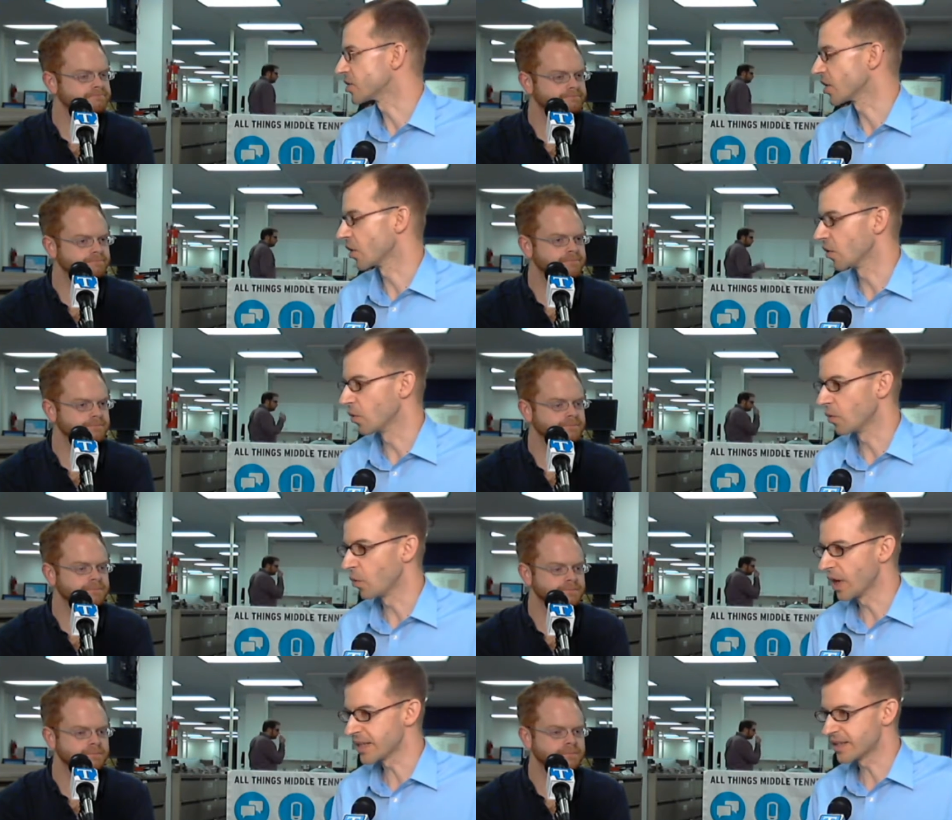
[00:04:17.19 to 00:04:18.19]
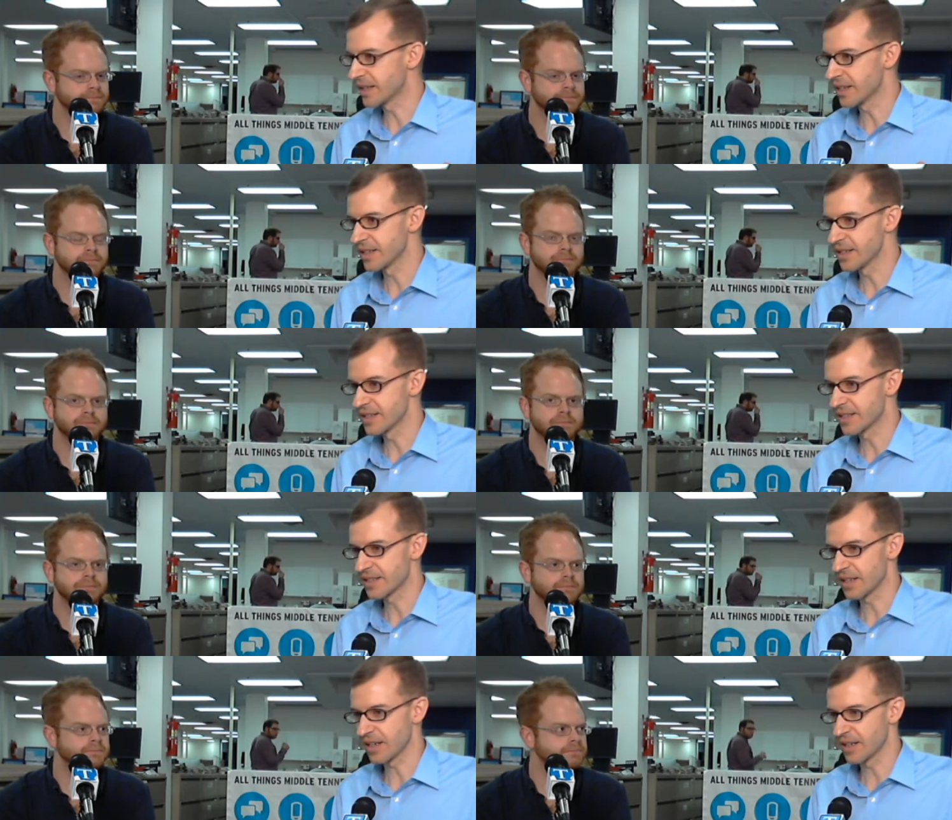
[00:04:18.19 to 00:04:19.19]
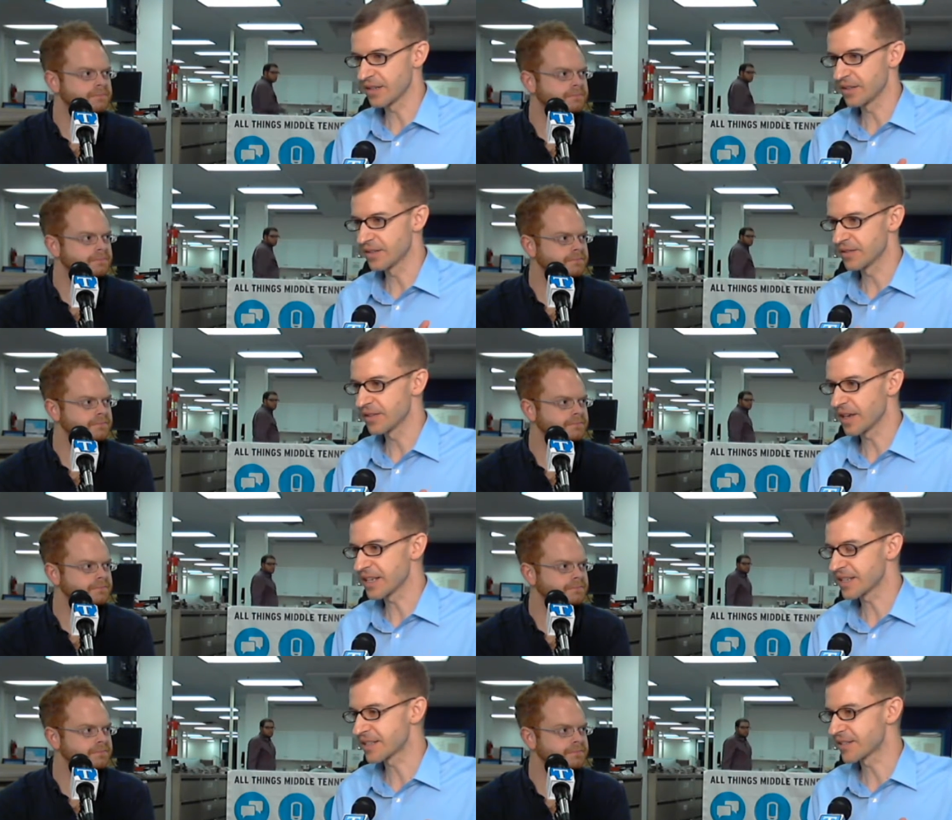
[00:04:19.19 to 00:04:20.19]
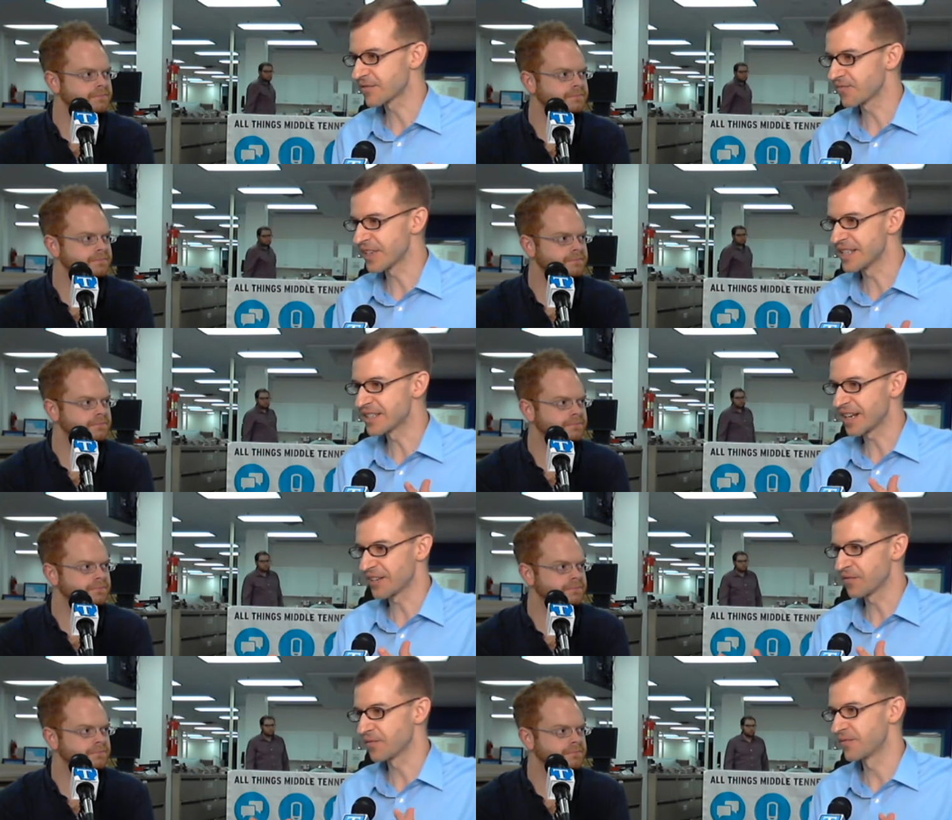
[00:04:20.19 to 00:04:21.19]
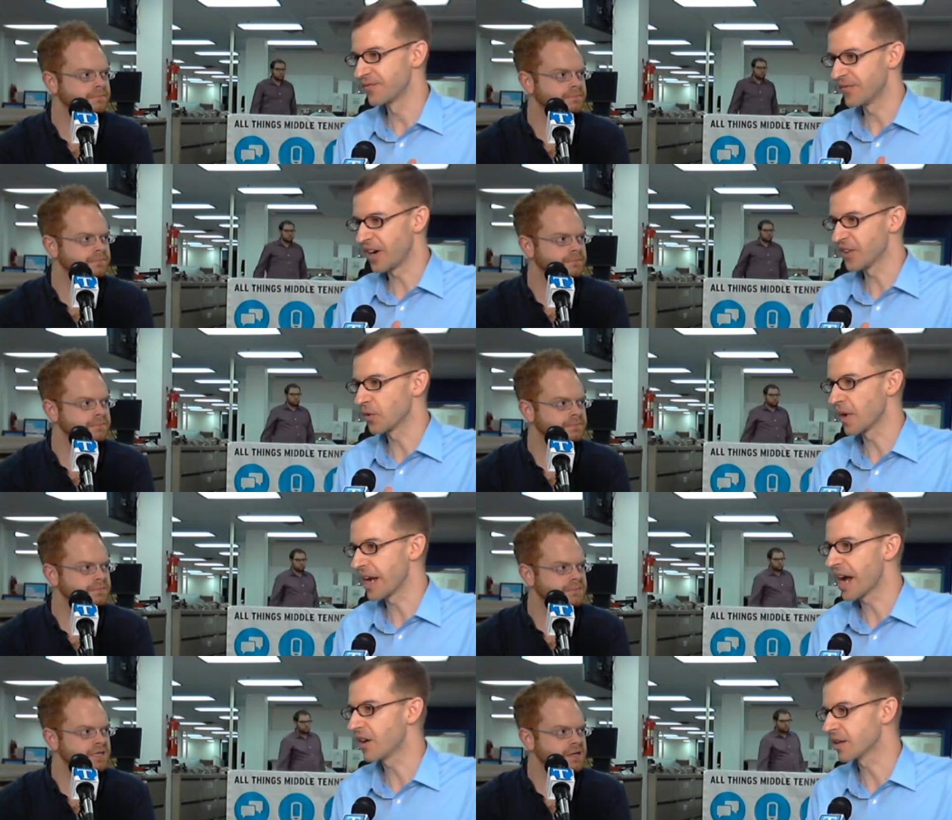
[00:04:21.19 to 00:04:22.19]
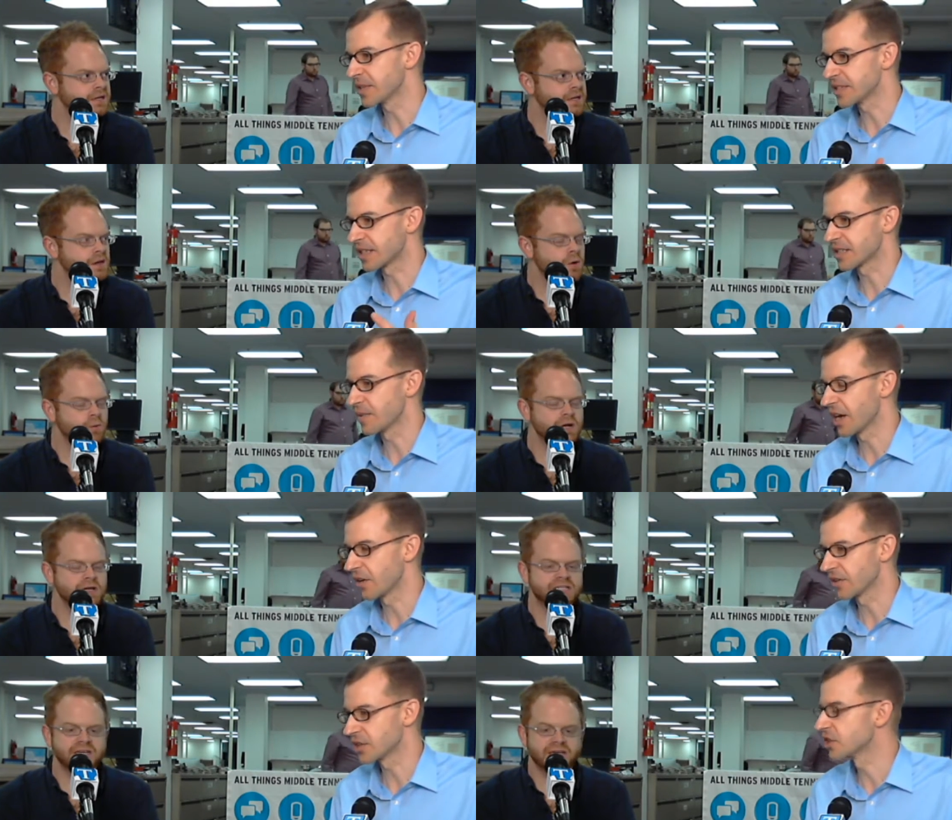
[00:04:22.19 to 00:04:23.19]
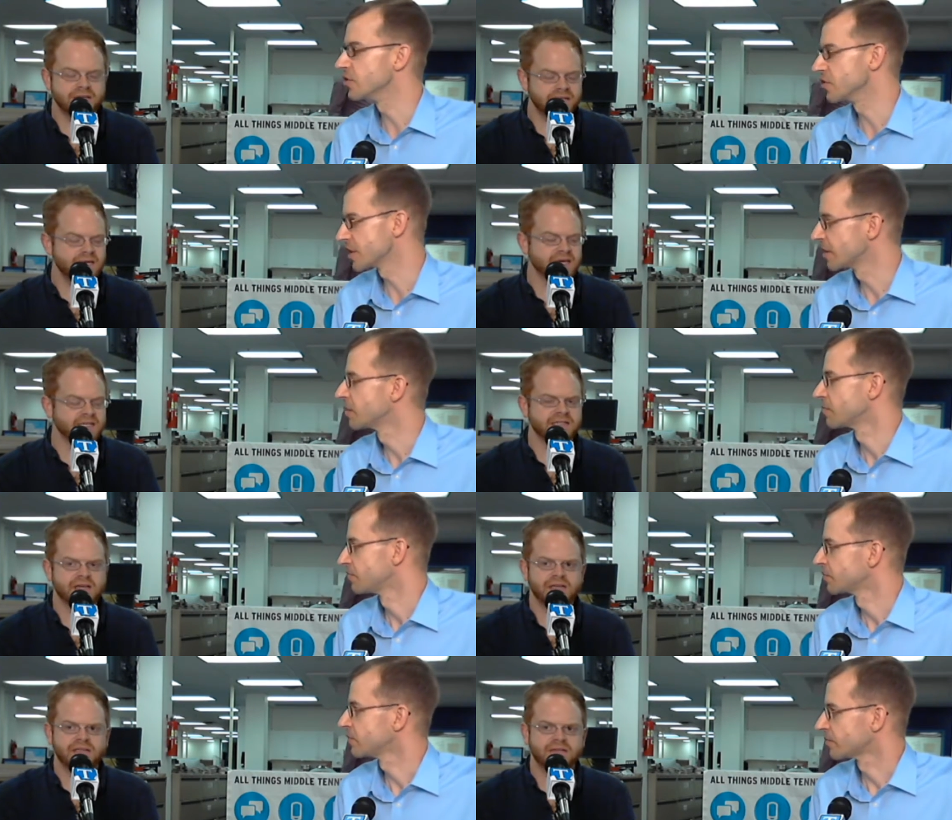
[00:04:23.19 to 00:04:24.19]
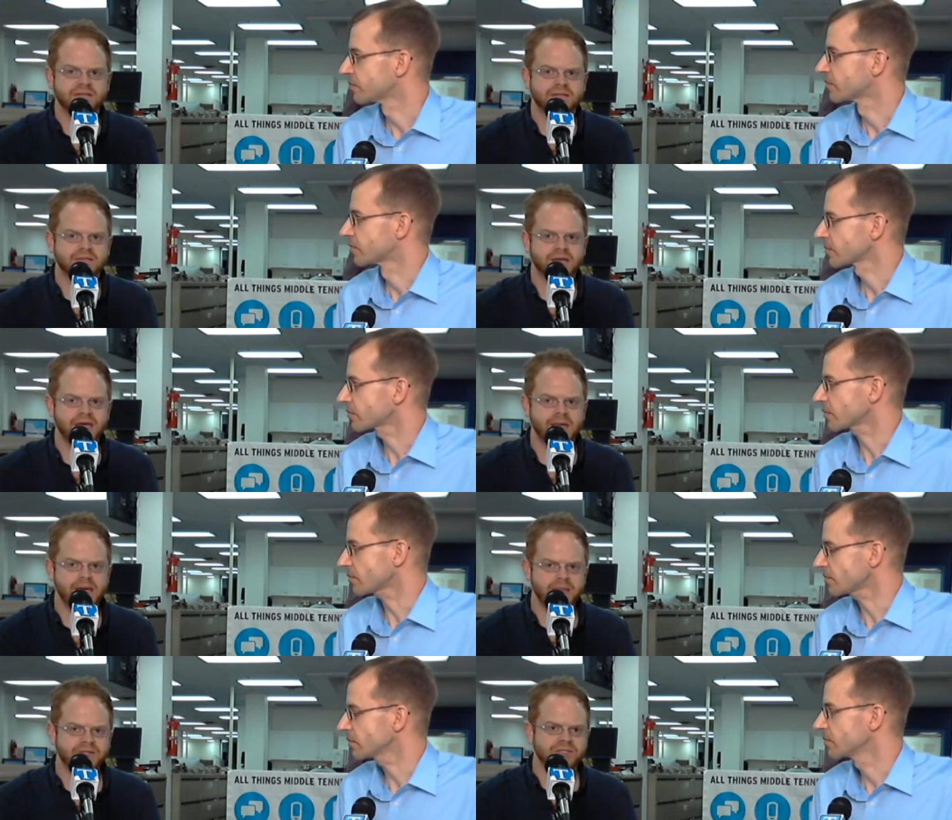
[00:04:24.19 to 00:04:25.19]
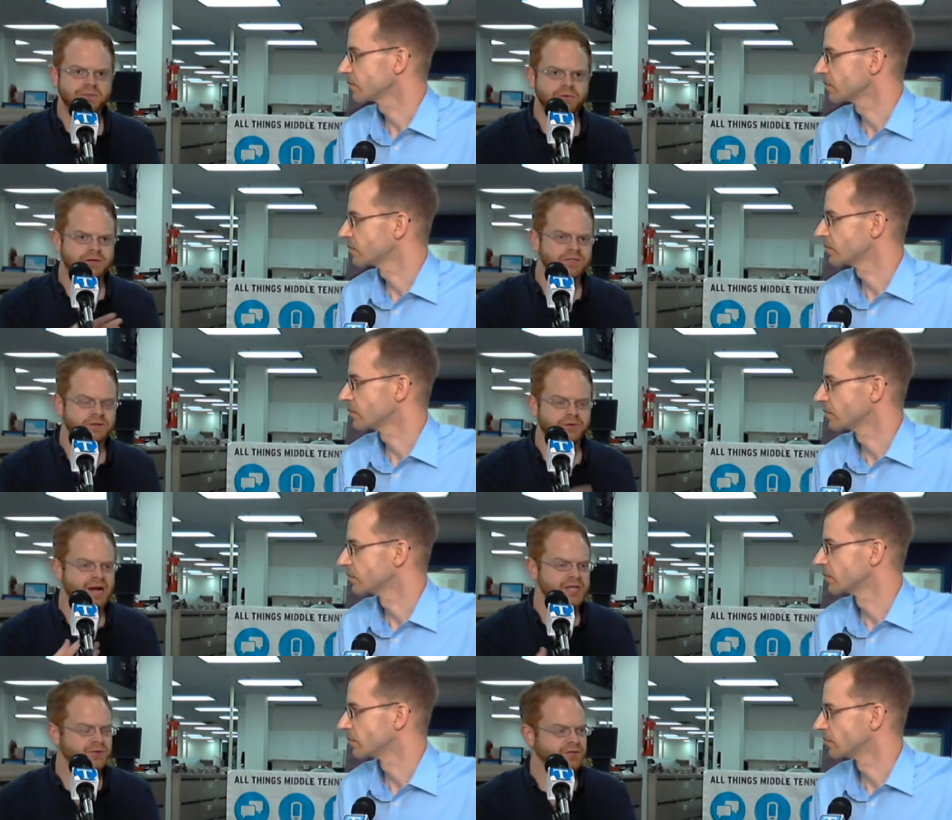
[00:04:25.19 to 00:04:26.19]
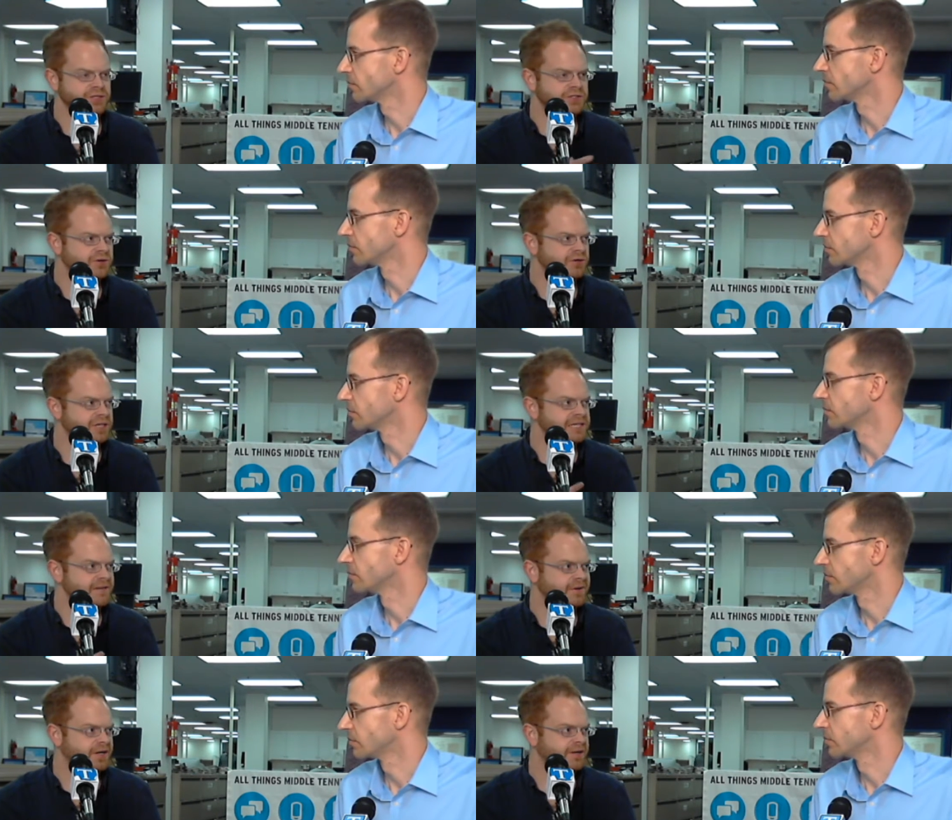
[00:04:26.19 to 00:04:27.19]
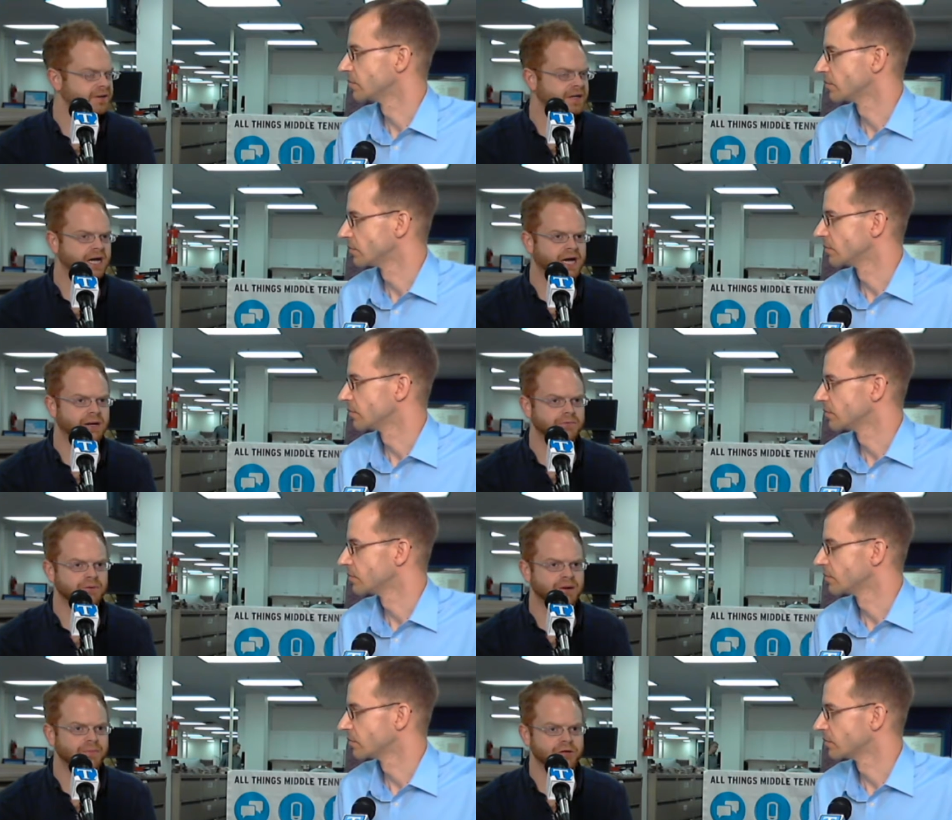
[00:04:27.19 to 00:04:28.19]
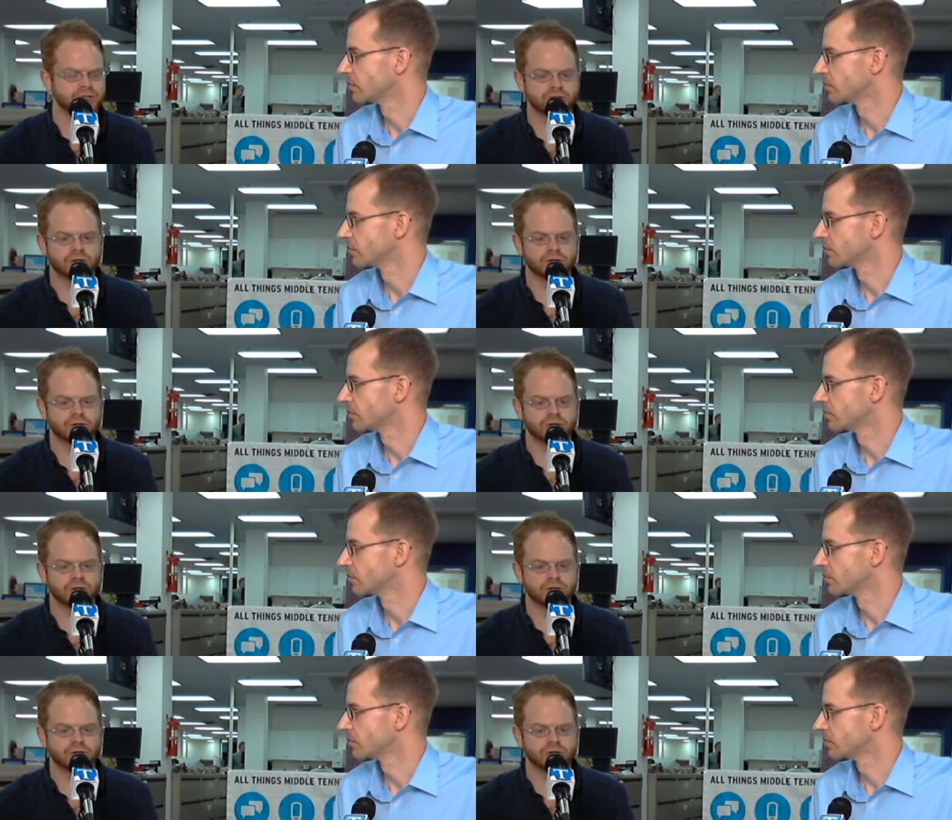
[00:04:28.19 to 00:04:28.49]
Speaker 1: So what does, uh, I guess he's kind of on the way out. I mean, he's got
Speaker 2: some well, health issues. Uh, yeah, he's, uh, he's it, it's sort of gradually circulated among uh, Republican